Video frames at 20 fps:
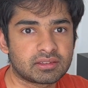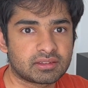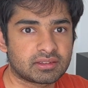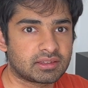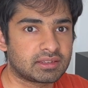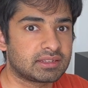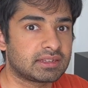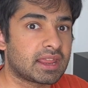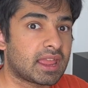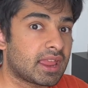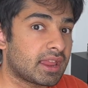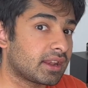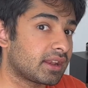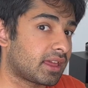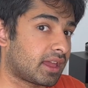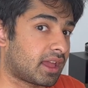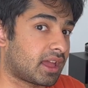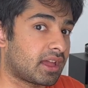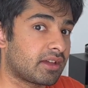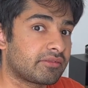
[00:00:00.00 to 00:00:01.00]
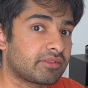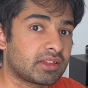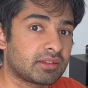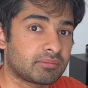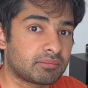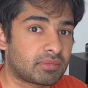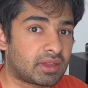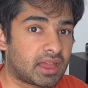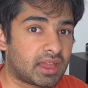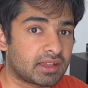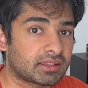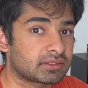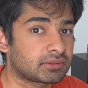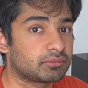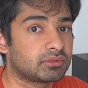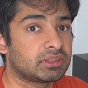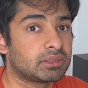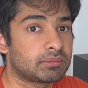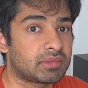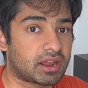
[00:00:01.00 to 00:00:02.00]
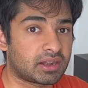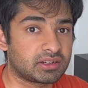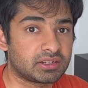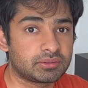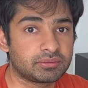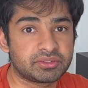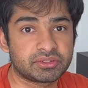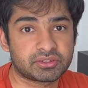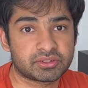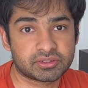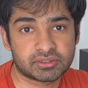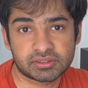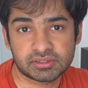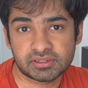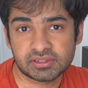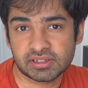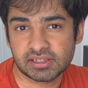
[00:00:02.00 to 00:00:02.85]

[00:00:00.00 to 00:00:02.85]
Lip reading: a day and a half at max when the battery was good,